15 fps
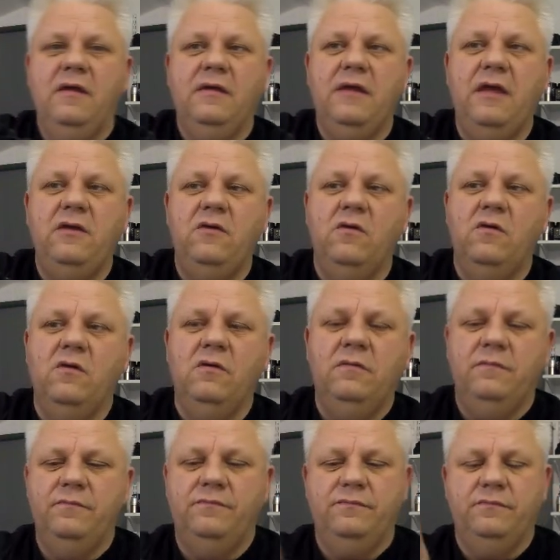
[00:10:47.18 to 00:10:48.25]
Get your
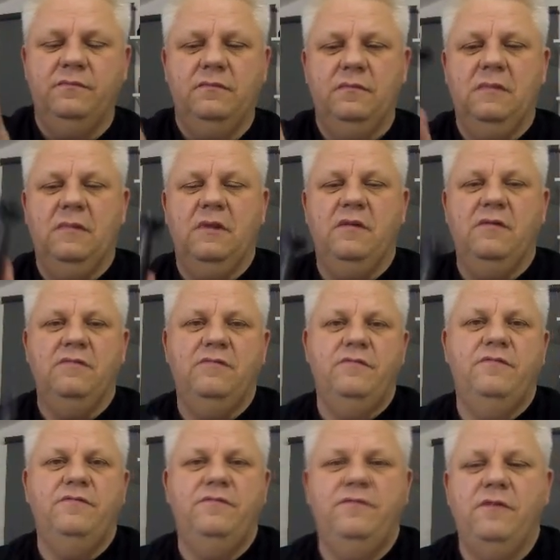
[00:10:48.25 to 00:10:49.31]

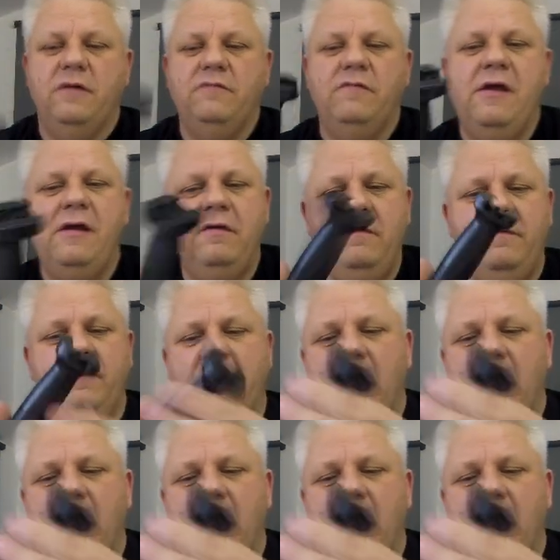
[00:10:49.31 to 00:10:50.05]
front rail.